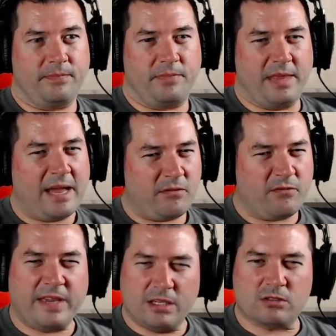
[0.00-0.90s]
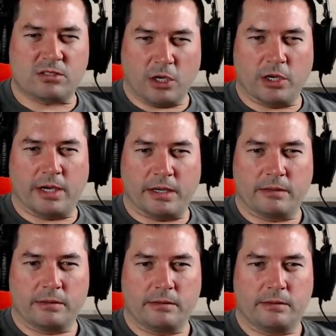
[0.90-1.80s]
That feels good,
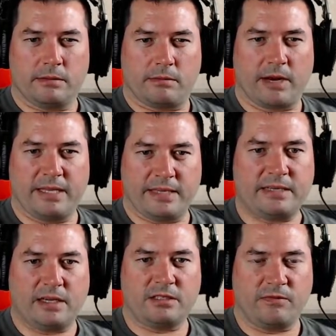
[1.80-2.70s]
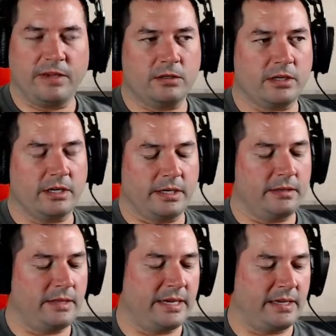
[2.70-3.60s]
right? That does feel good.
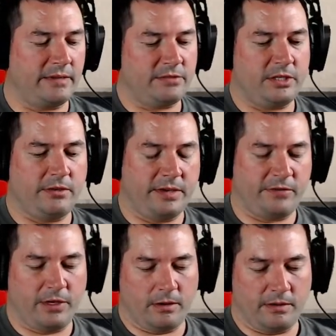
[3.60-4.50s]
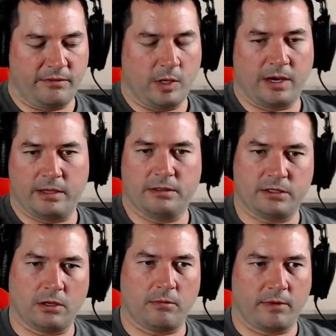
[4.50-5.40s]
That gives you, if your guild
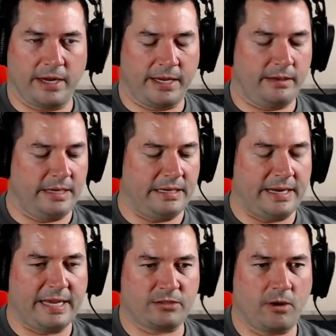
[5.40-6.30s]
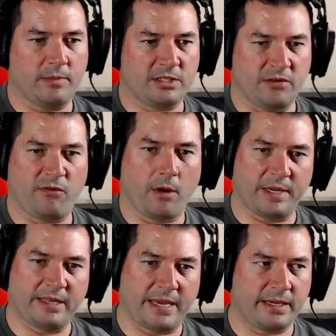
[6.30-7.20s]
is already in Naxxramas and
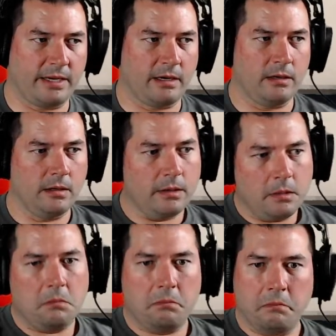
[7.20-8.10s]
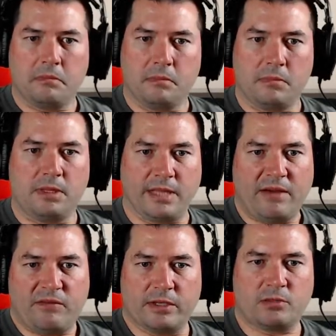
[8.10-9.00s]
farming that gear, that
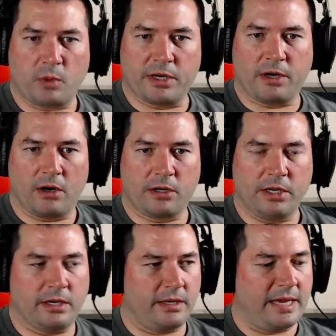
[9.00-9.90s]
feels pretty darn good.